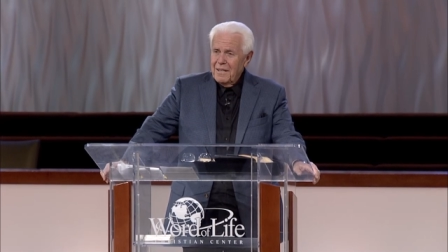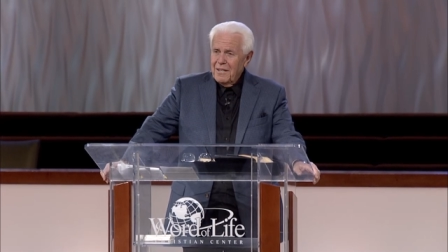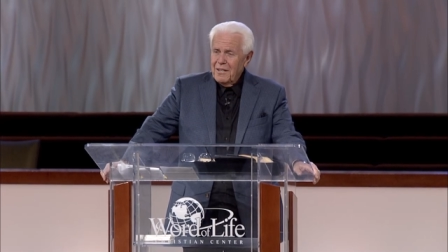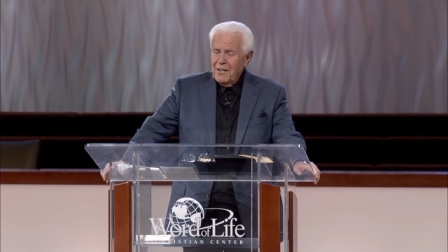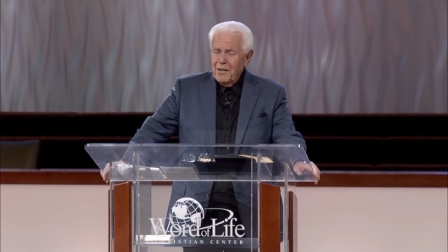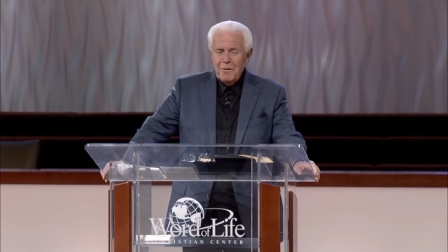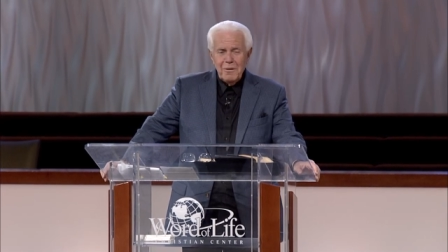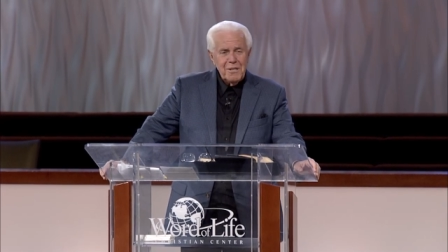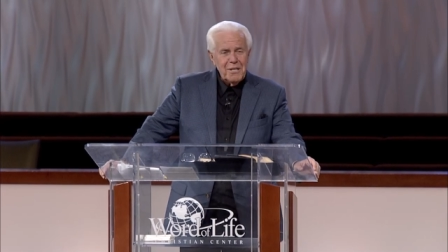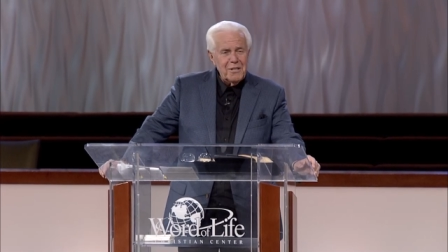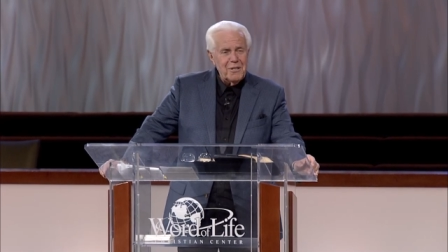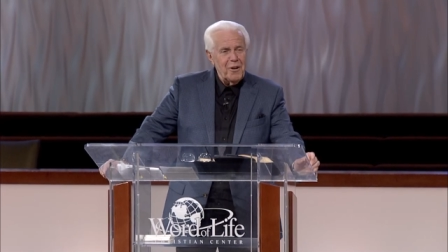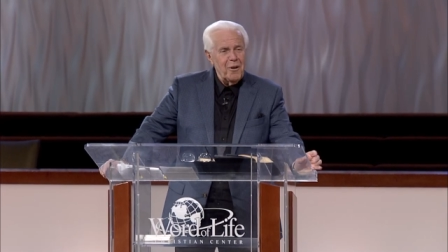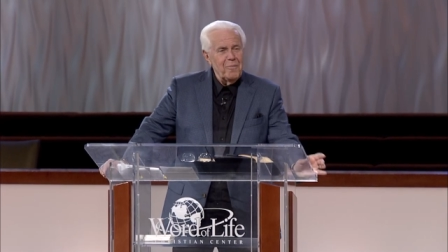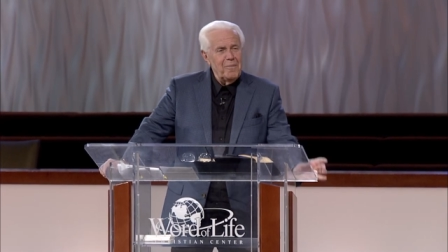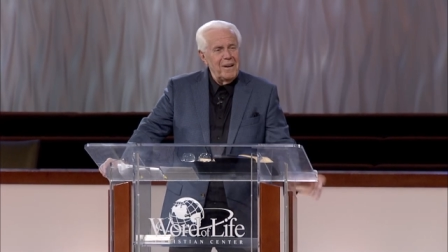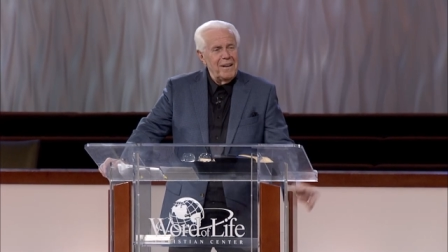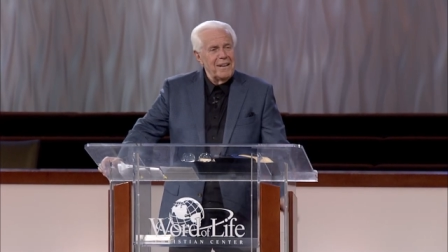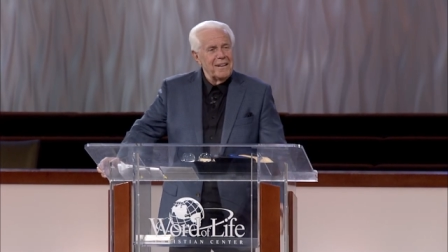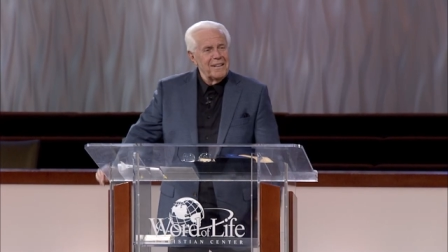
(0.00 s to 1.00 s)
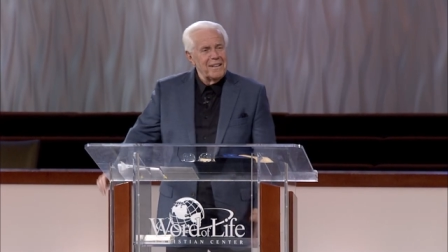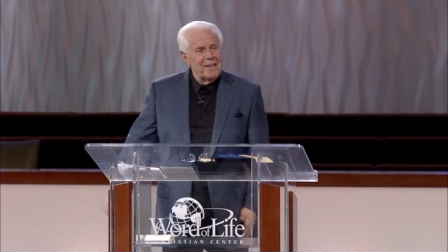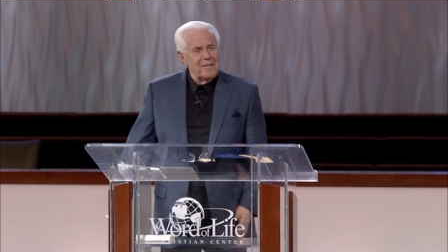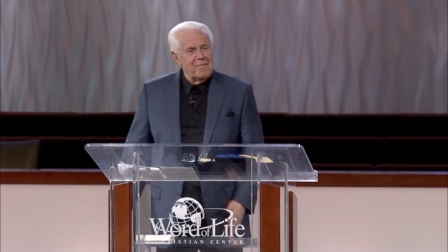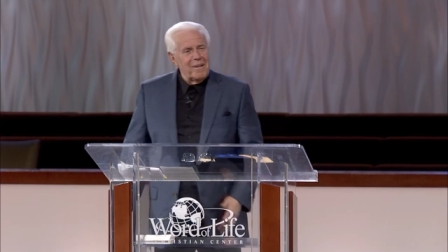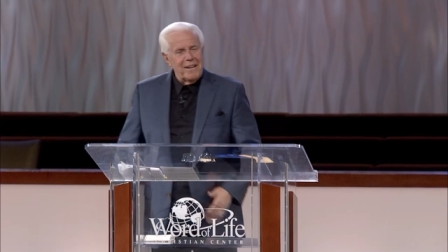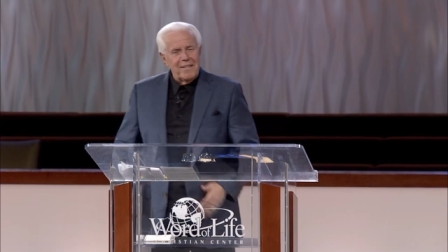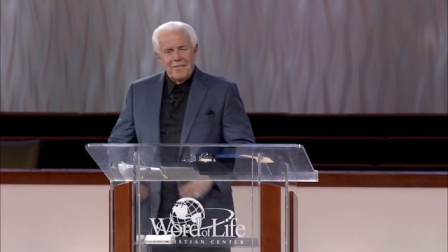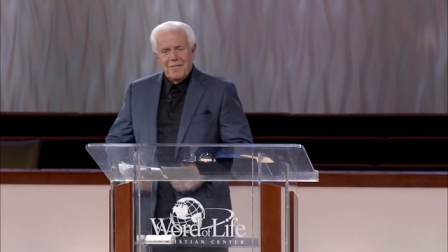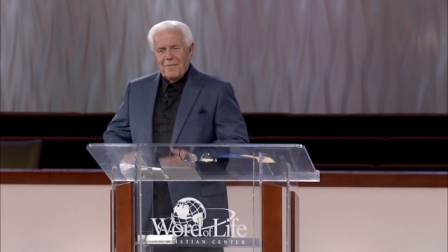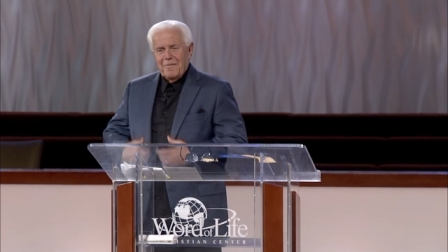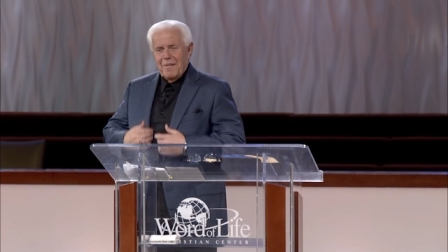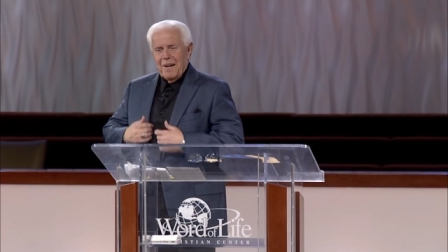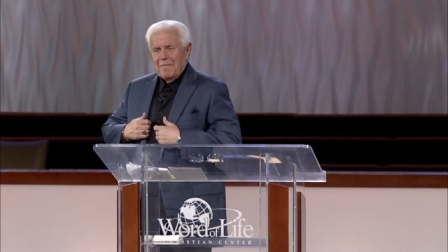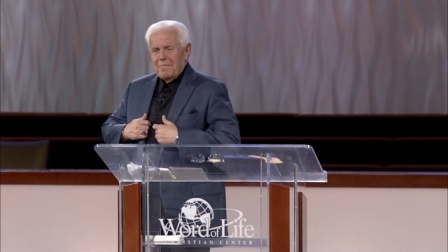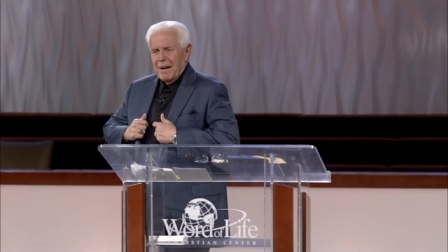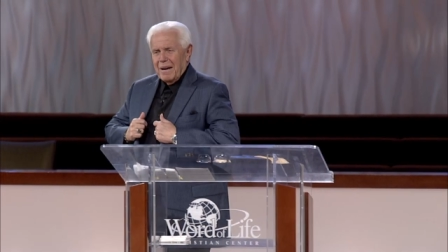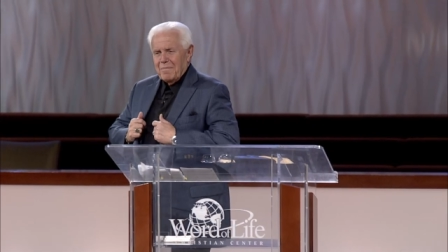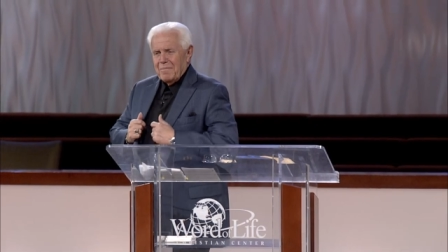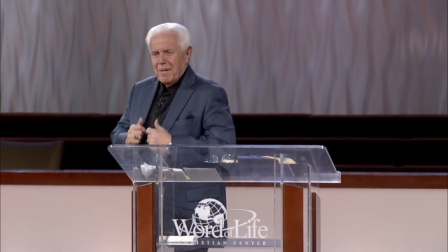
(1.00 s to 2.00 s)
You know what she told me about, well,
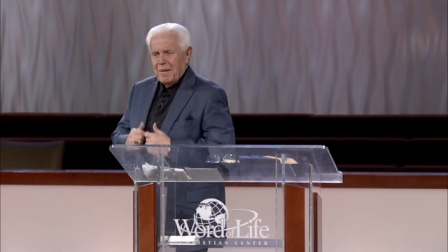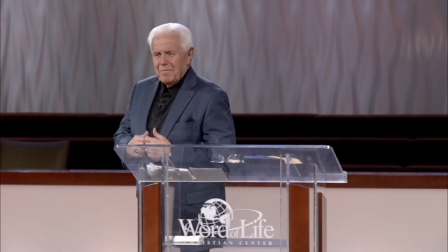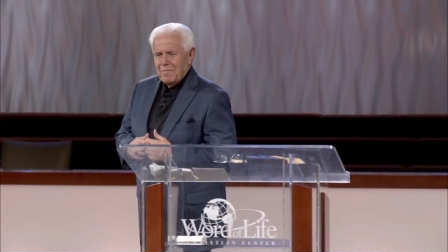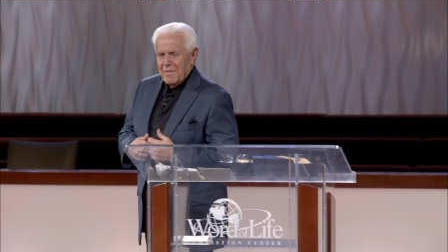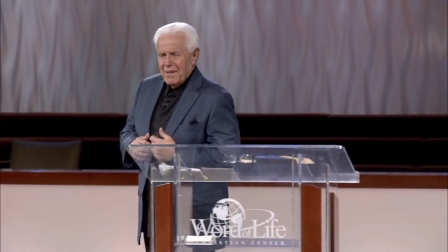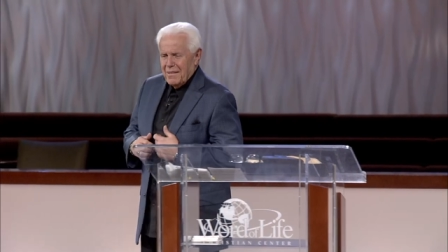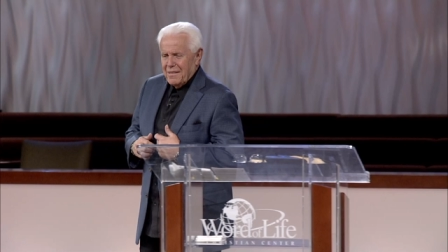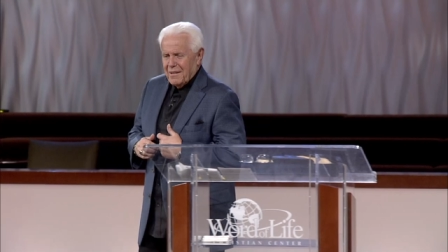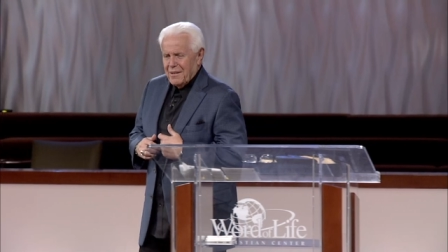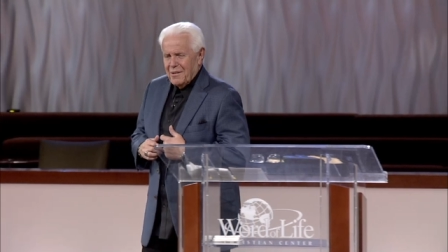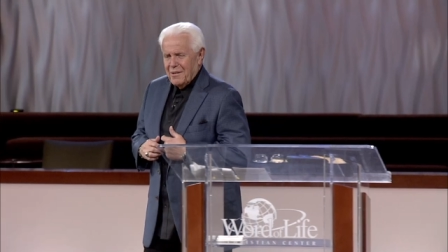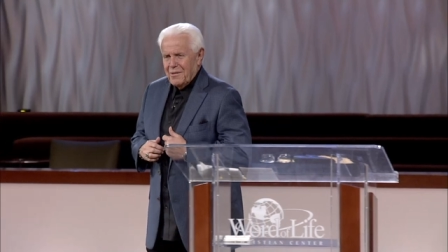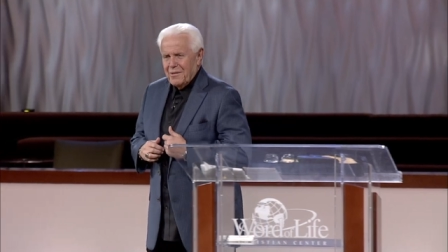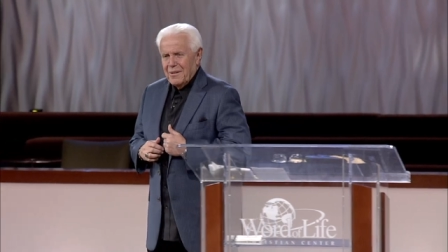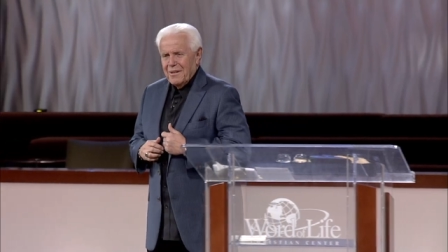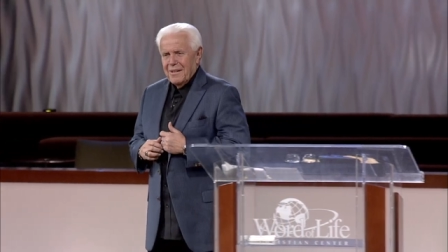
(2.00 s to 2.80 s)
about a month ago?